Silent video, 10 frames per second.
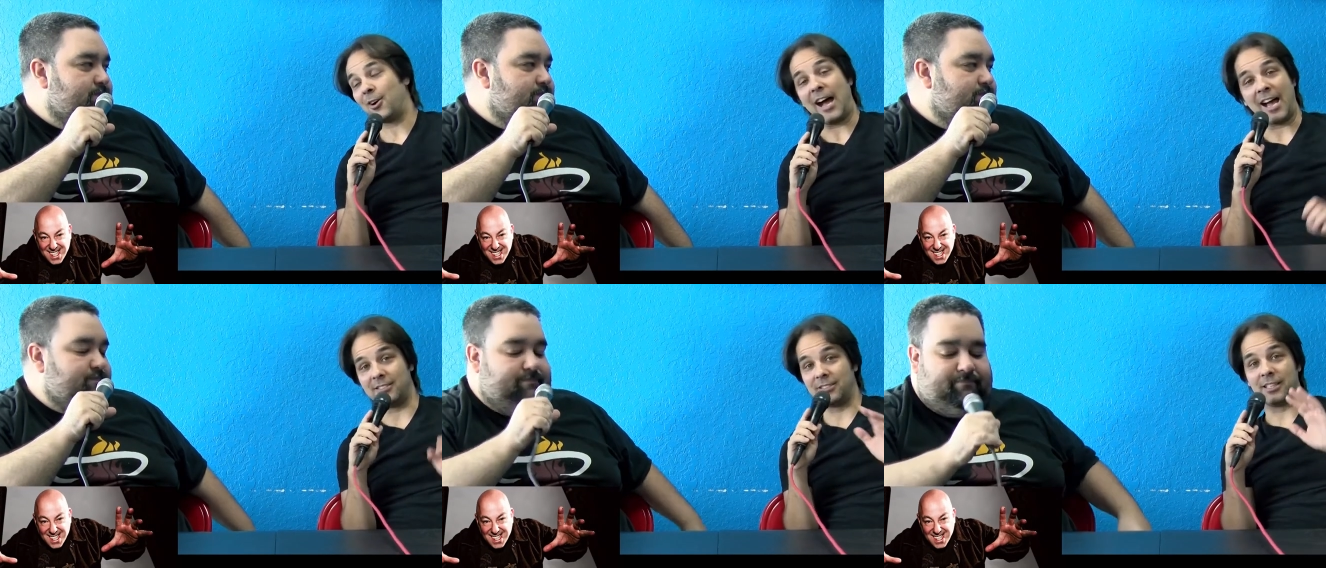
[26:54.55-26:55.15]
Speaker 1: know. I,
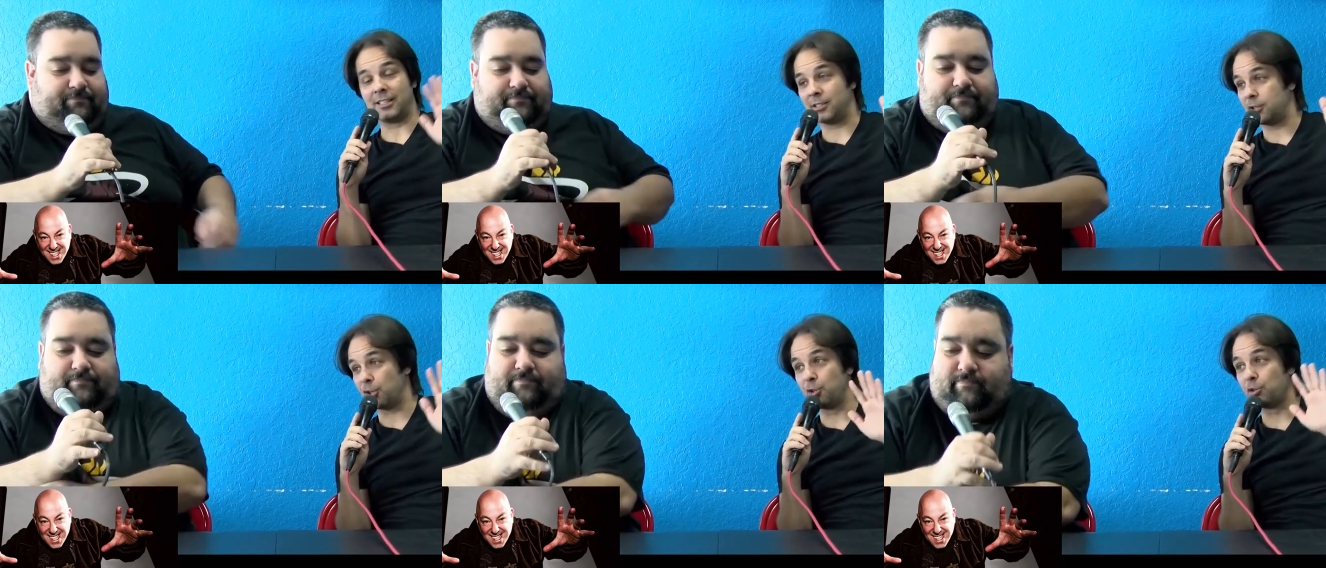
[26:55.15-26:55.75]
uh,
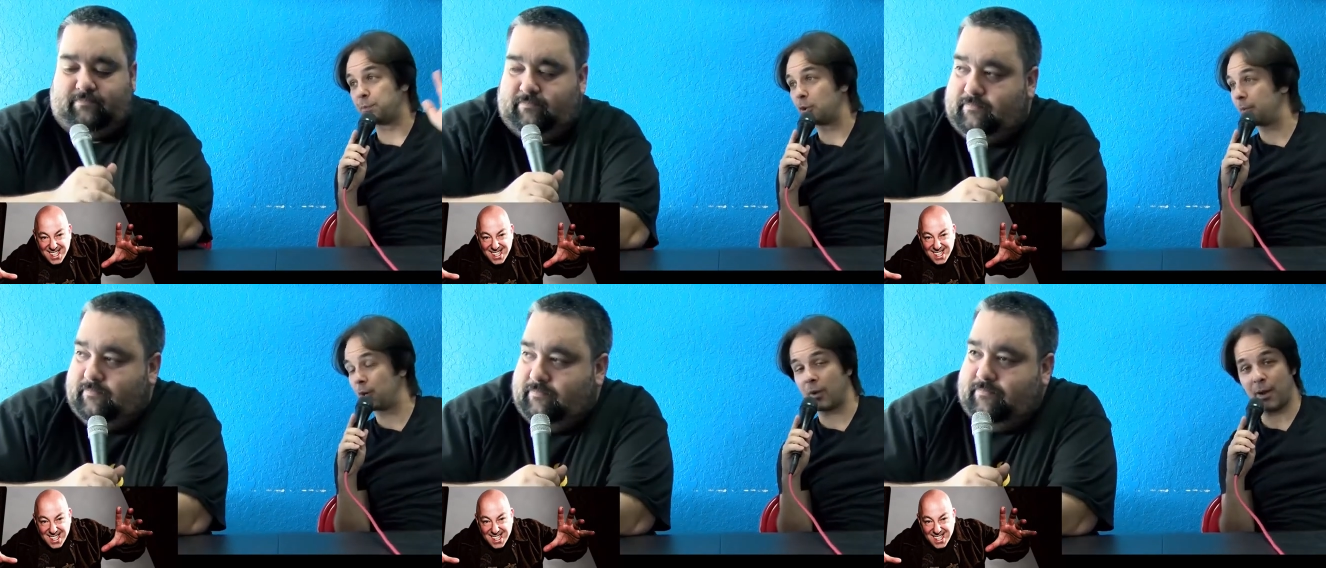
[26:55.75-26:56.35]
the news blew
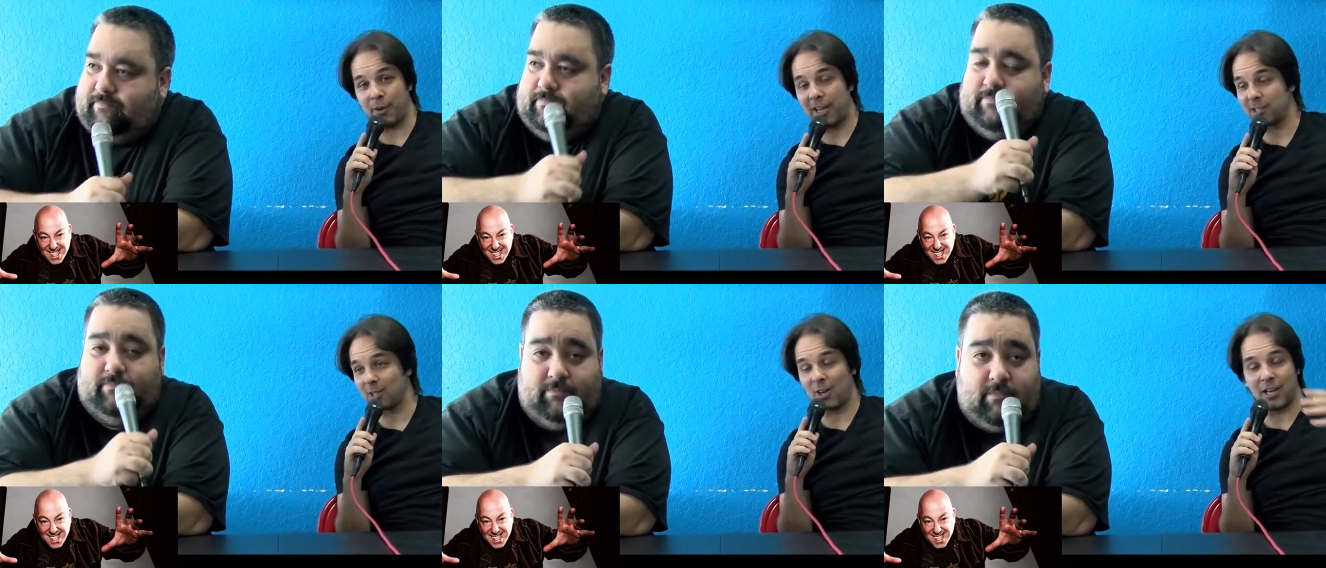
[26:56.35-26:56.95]
me away. When I
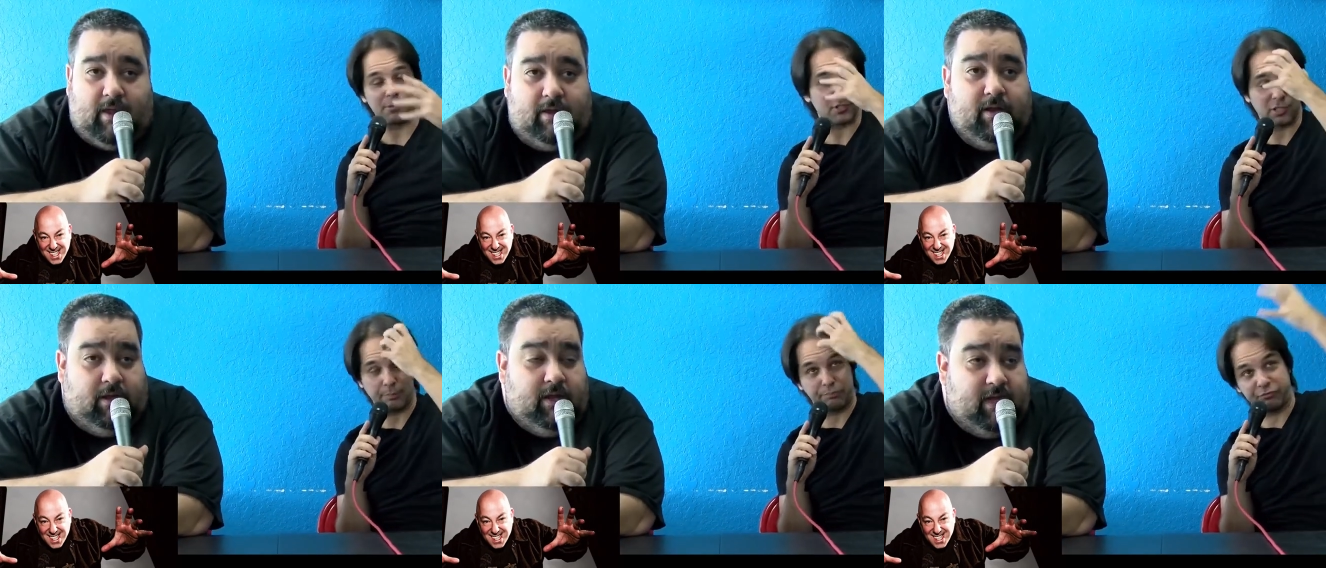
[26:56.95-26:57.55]
saw it, I was just
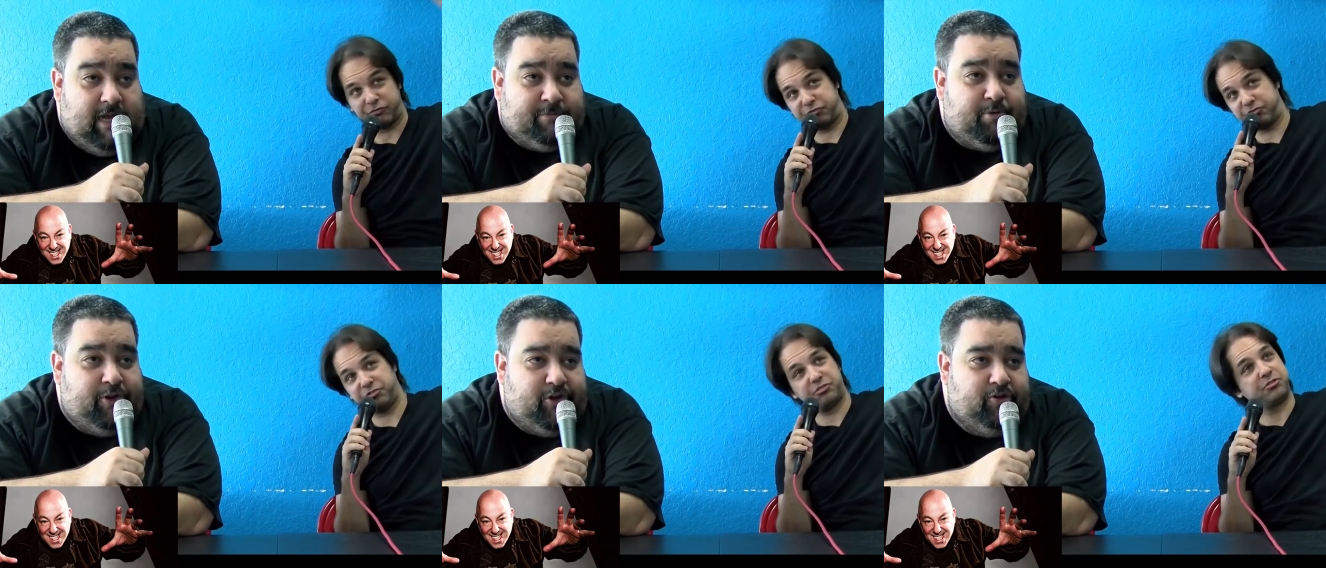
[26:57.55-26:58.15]
like, it's
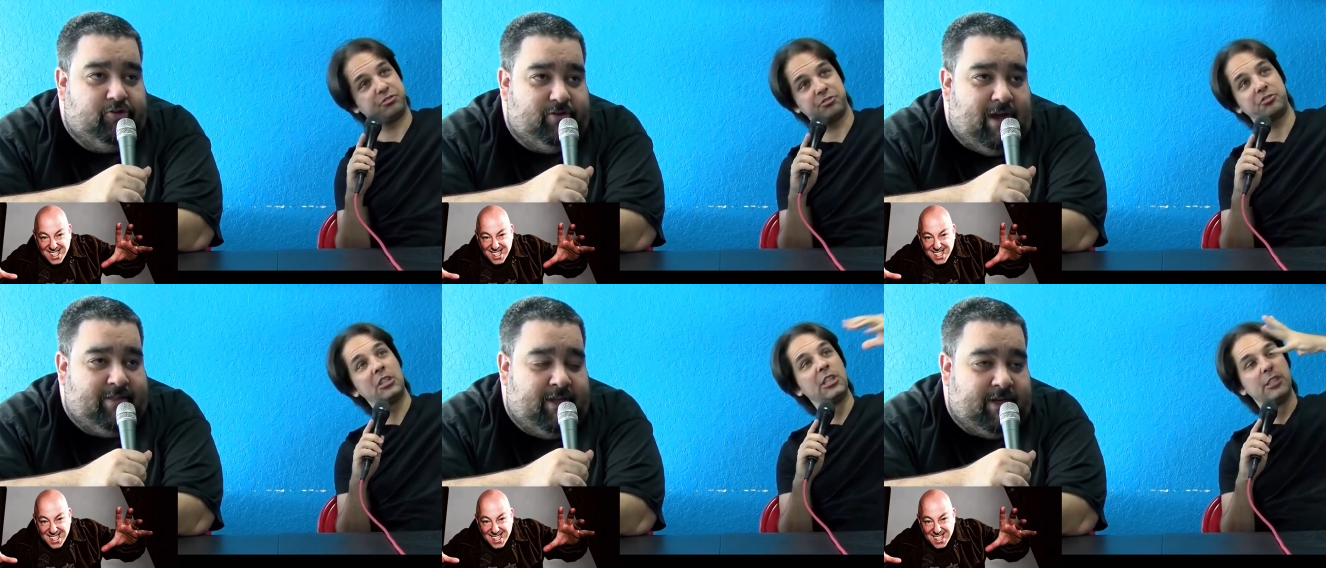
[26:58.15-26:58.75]
pretty huge.
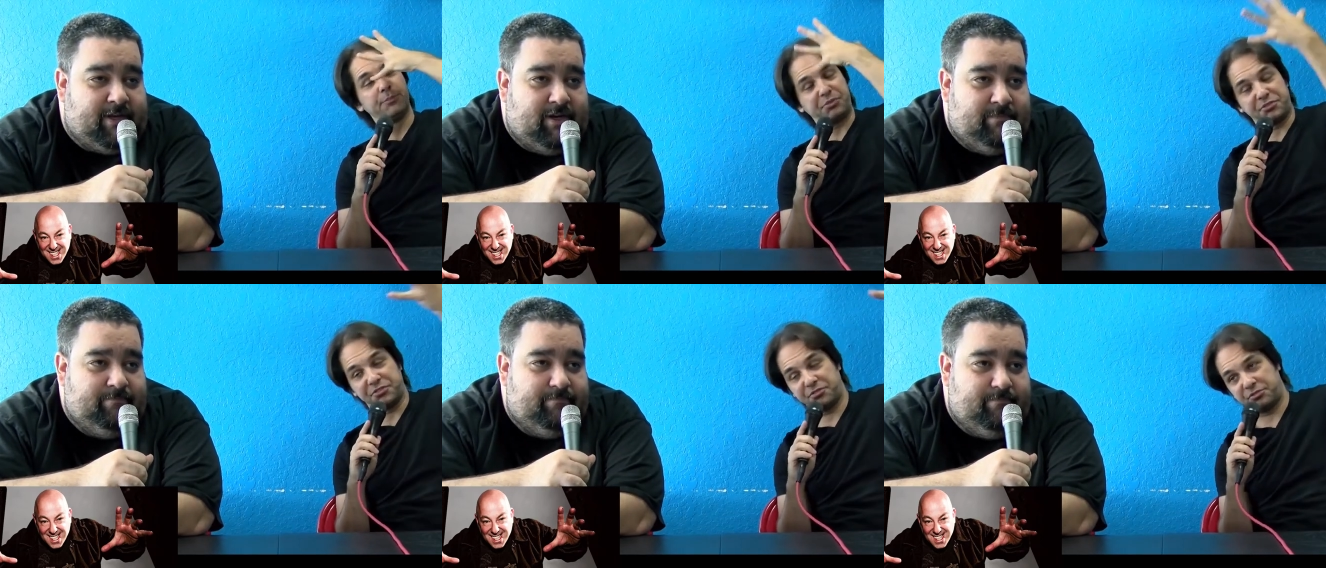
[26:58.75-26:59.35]
I think um,
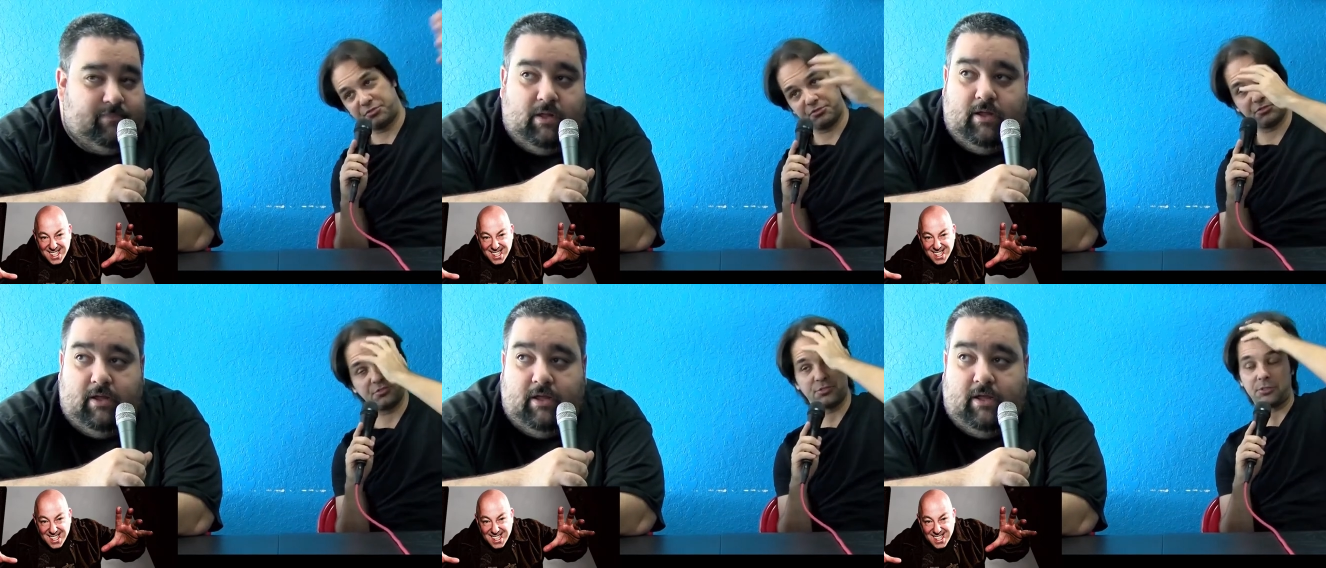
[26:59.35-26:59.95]

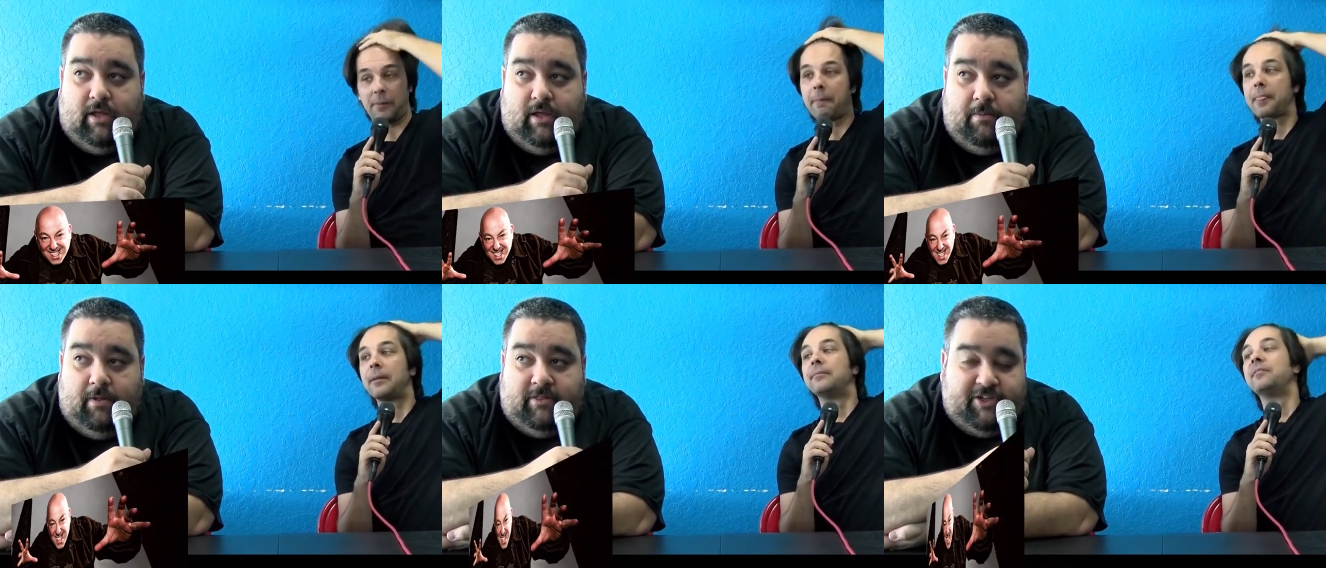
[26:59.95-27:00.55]

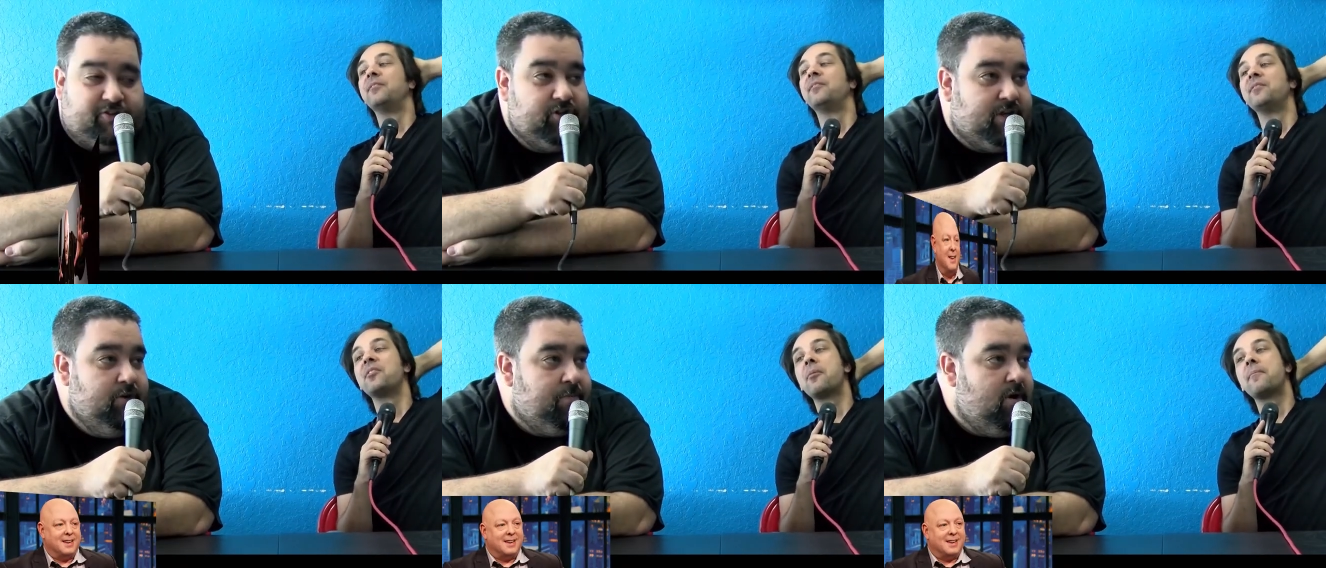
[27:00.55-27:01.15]
Speaker 2: this could
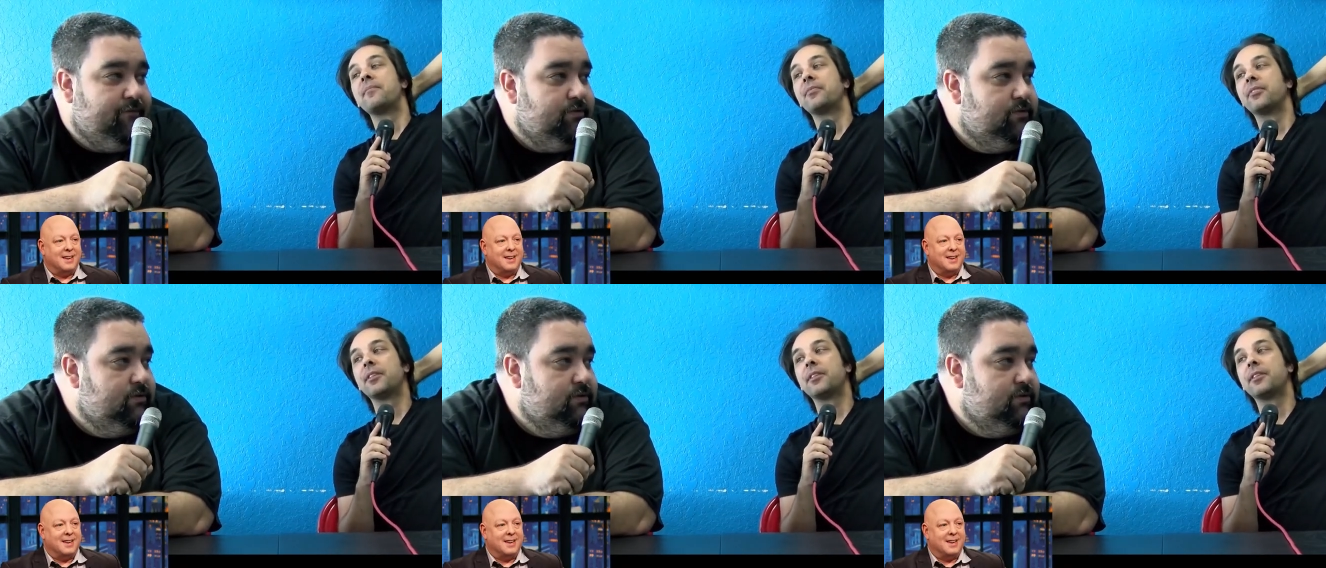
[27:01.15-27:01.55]
kill Marvel.